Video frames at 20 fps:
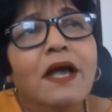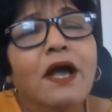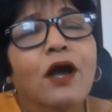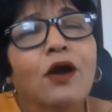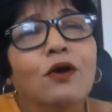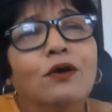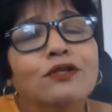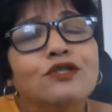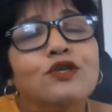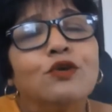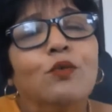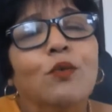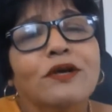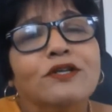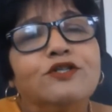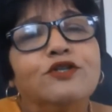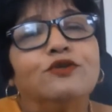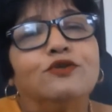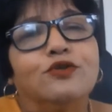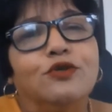I also
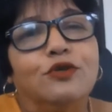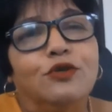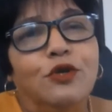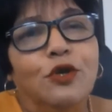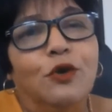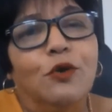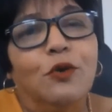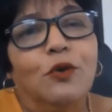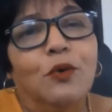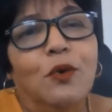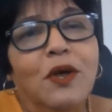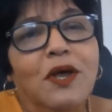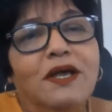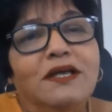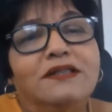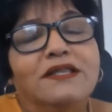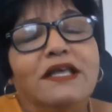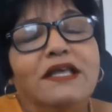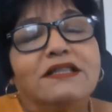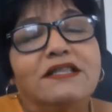want you to know
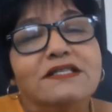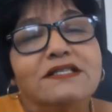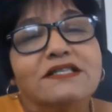that the